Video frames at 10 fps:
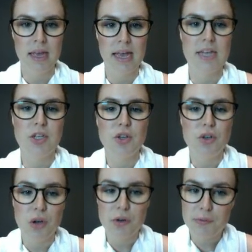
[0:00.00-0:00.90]
And your
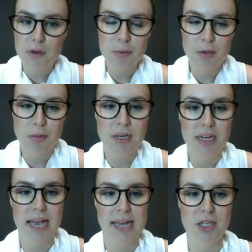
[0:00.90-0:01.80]
non-verbal
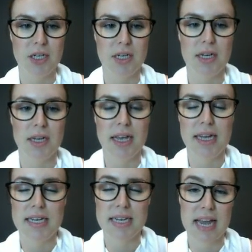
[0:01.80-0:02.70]
communication
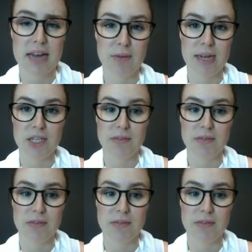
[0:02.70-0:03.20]
can indicate a range of